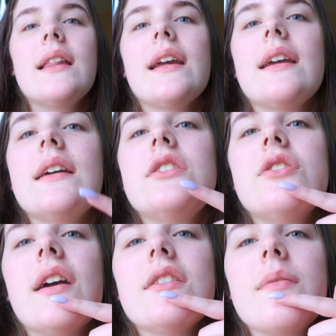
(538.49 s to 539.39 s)
like, do
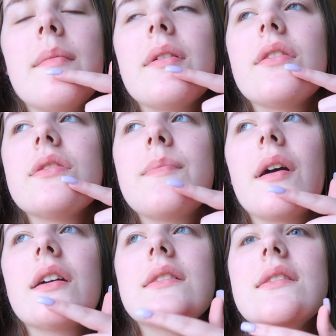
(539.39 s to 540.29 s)
you guys remember those
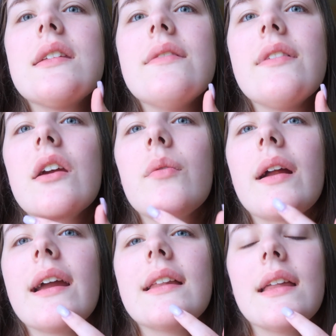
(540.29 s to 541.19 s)
parts in the video where
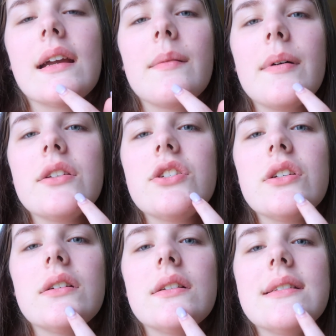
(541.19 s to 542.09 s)
I had like a
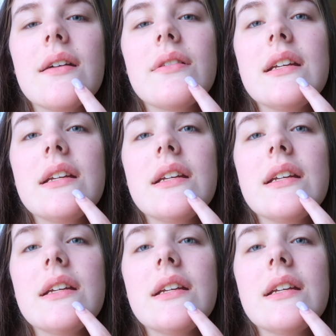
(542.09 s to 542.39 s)
bunch down